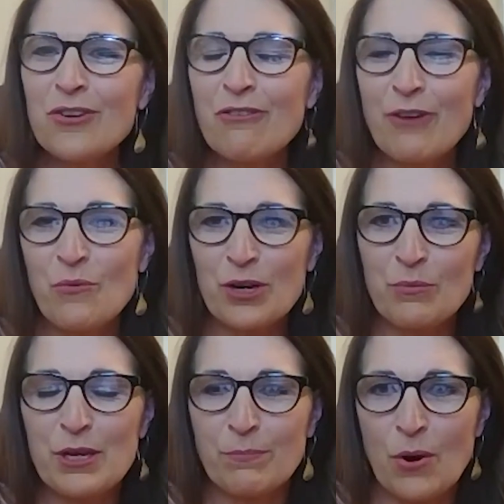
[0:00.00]
I don't know if I
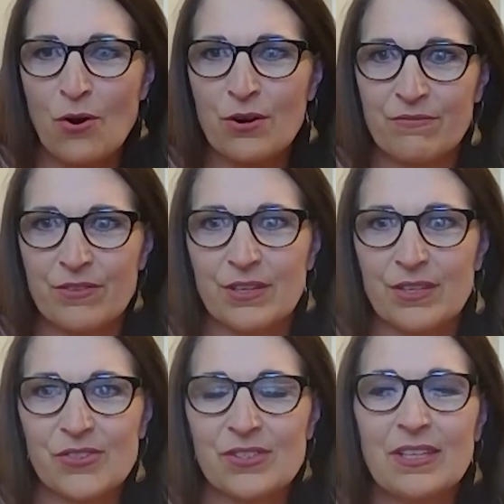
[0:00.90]
want to be a part of
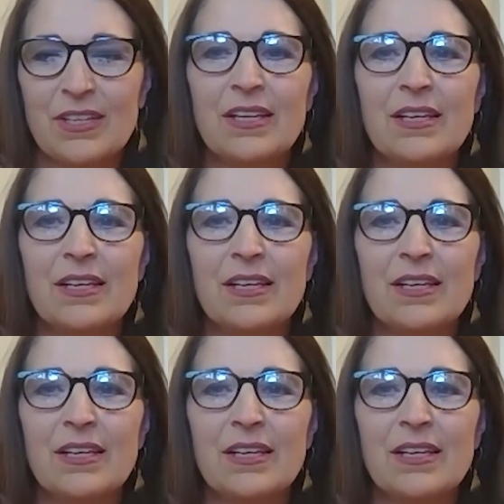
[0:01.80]
this.